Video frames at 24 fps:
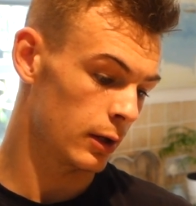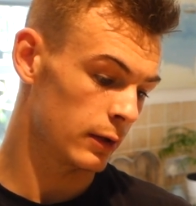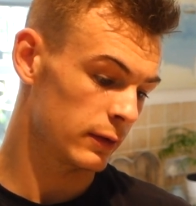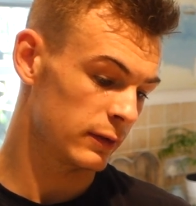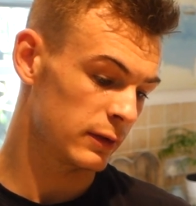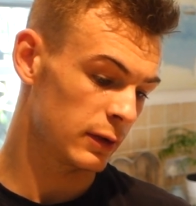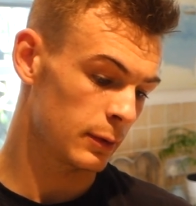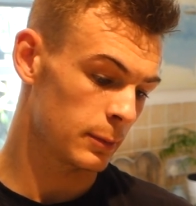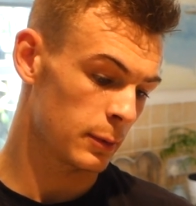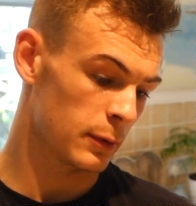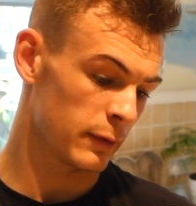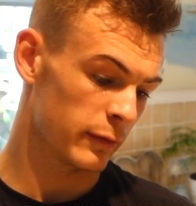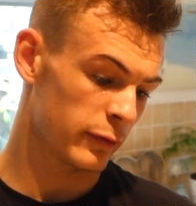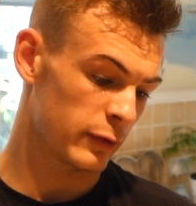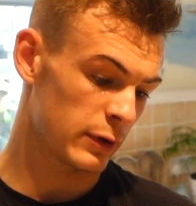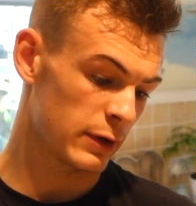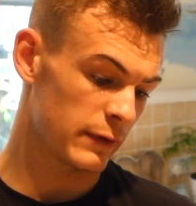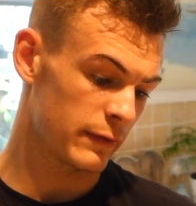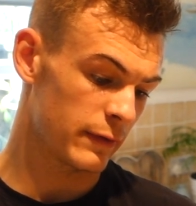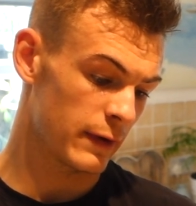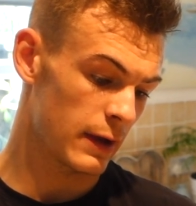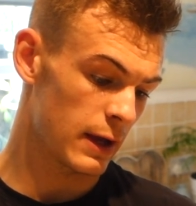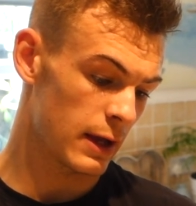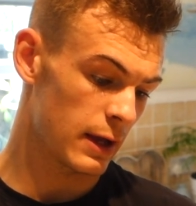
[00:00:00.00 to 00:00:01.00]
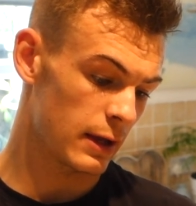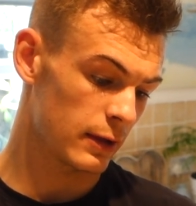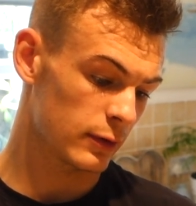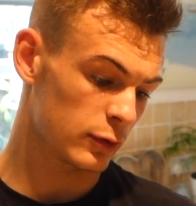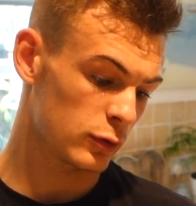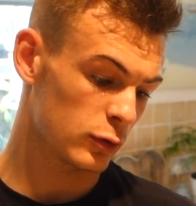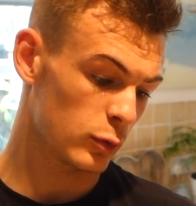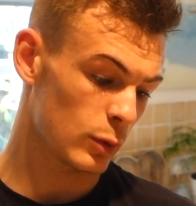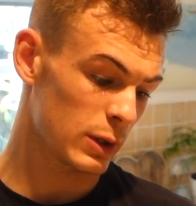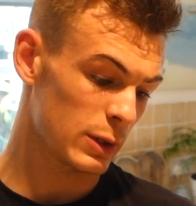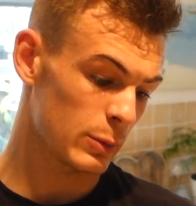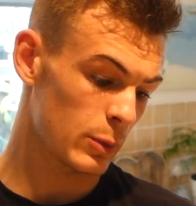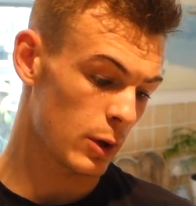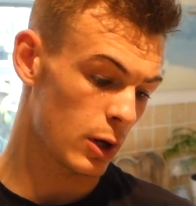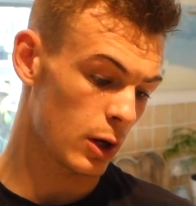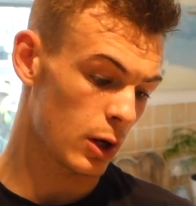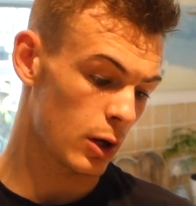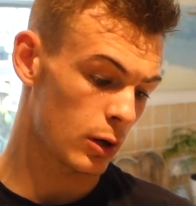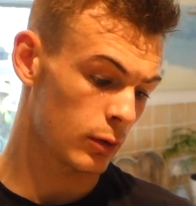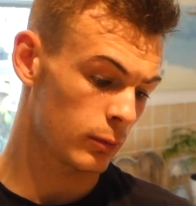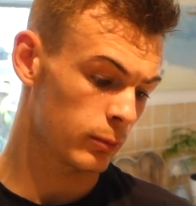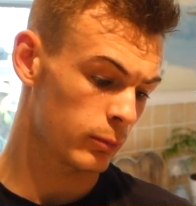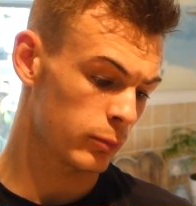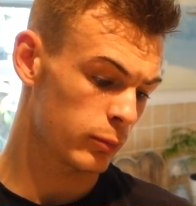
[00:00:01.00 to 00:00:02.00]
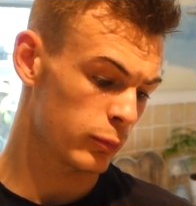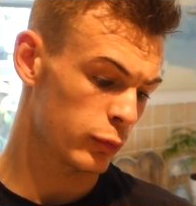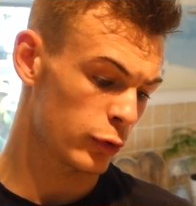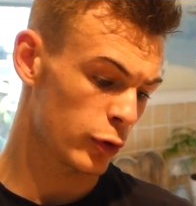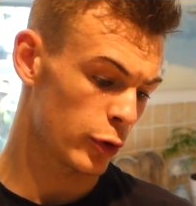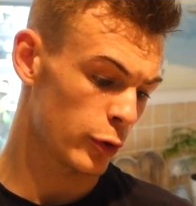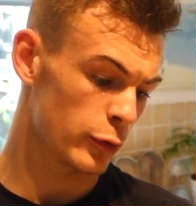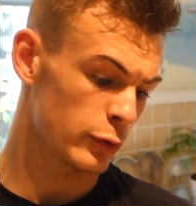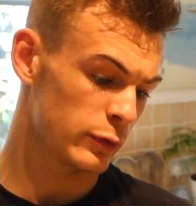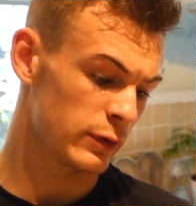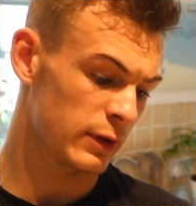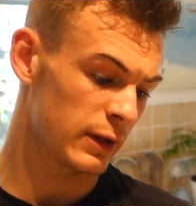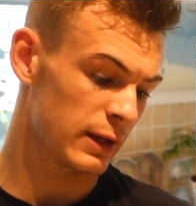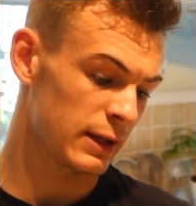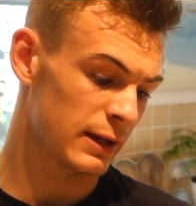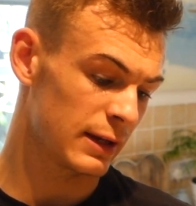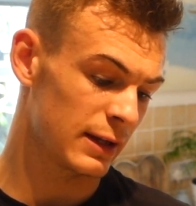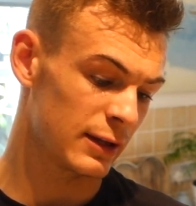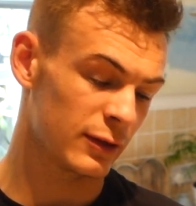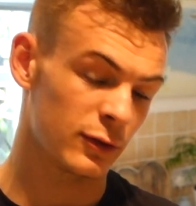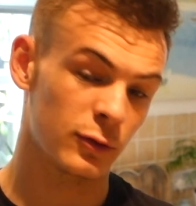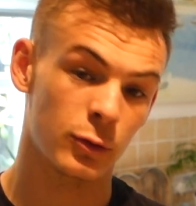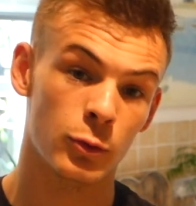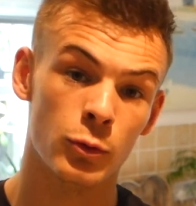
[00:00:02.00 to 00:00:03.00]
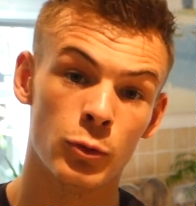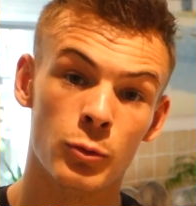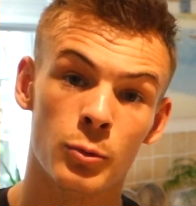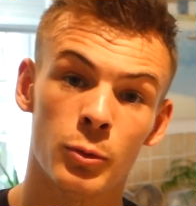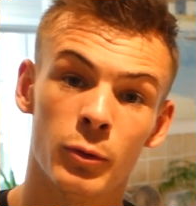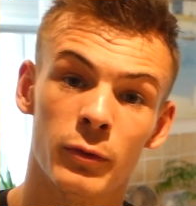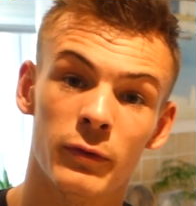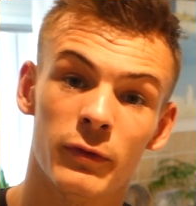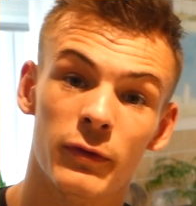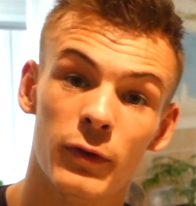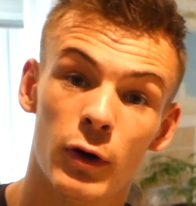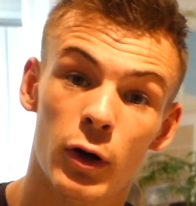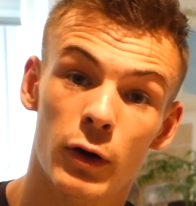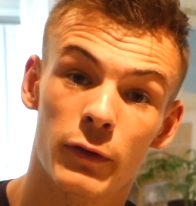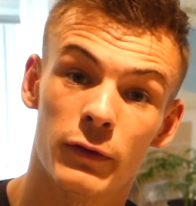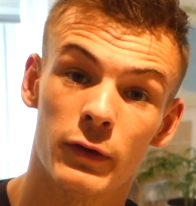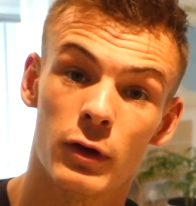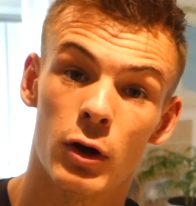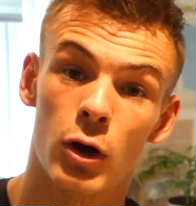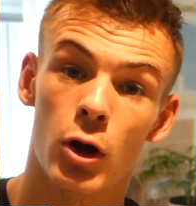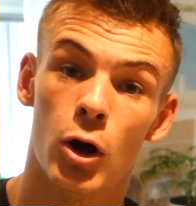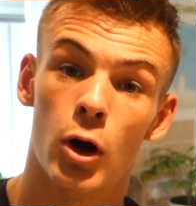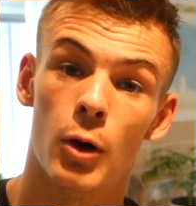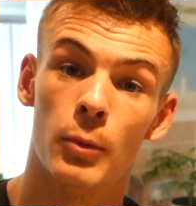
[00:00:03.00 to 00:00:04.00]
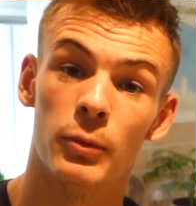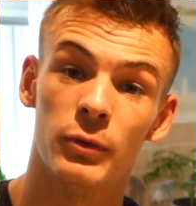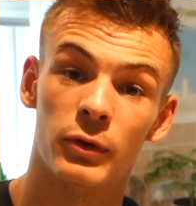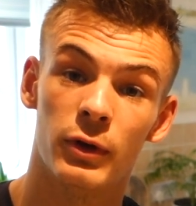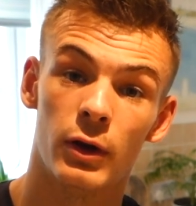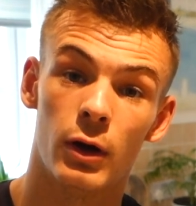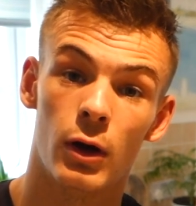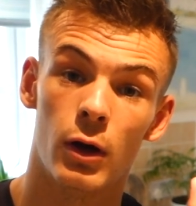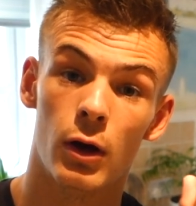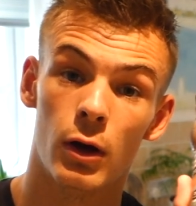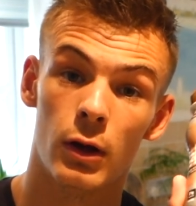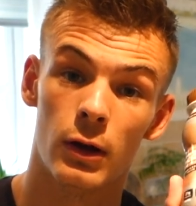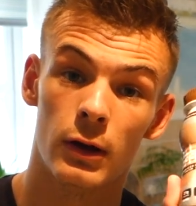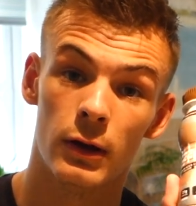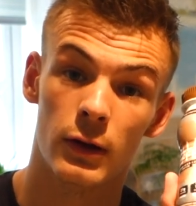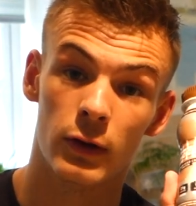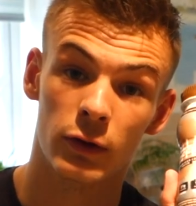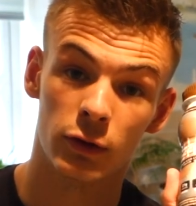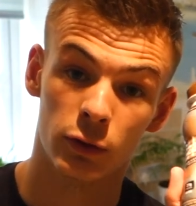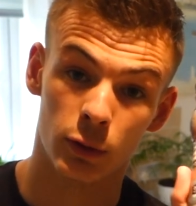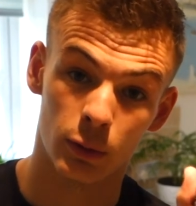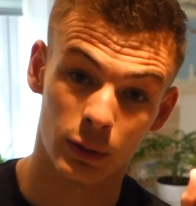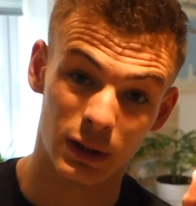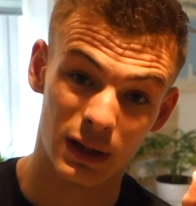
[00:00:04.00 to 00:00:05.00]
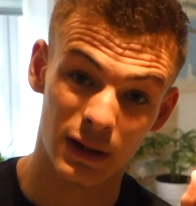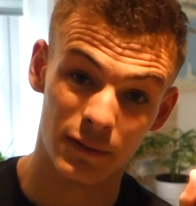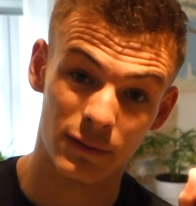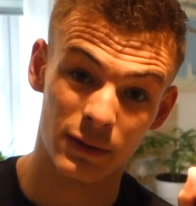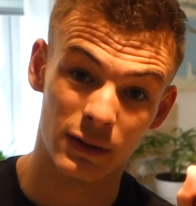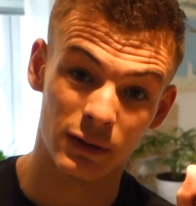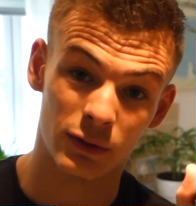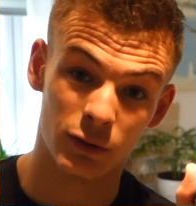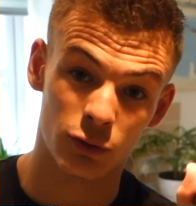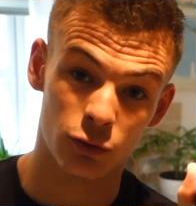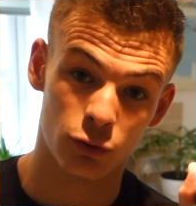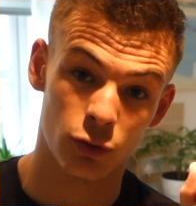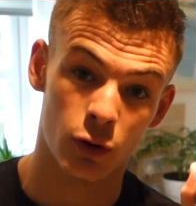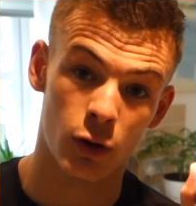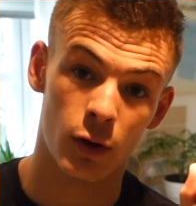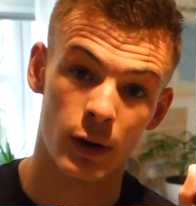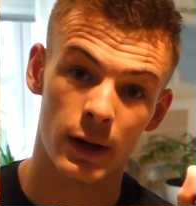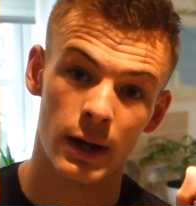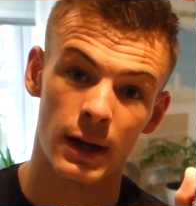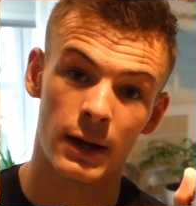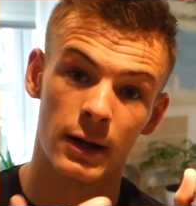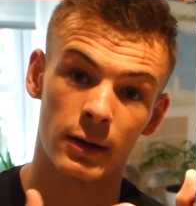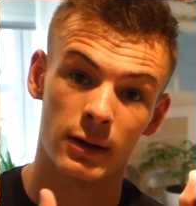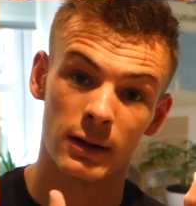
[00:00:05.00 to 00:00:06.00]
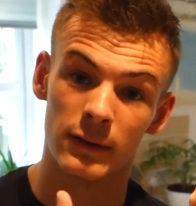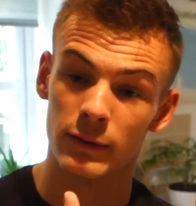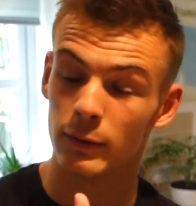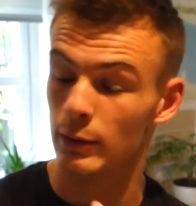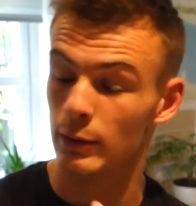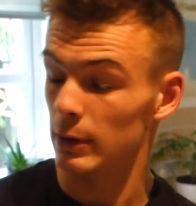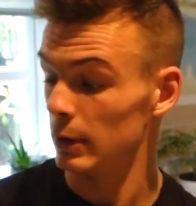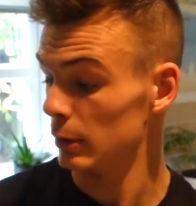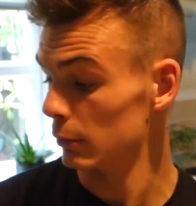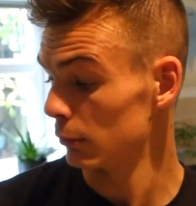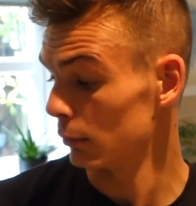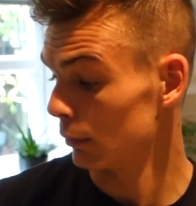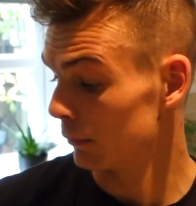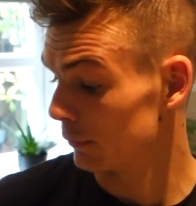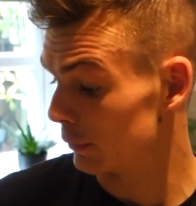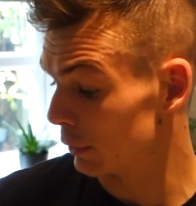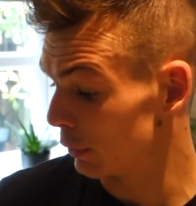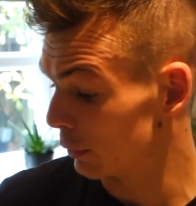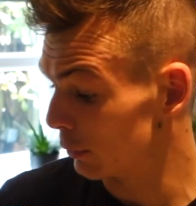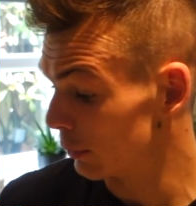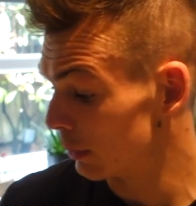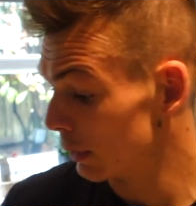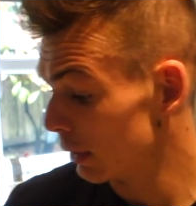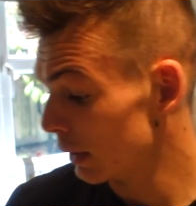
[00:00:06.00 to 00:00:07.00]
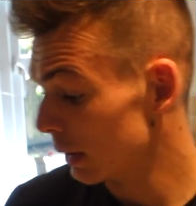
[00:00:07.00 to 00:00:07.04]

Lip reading: 0.3 fat, 21 protein and 2.5 carbs. So I'll give this a try and I'll give you a little review.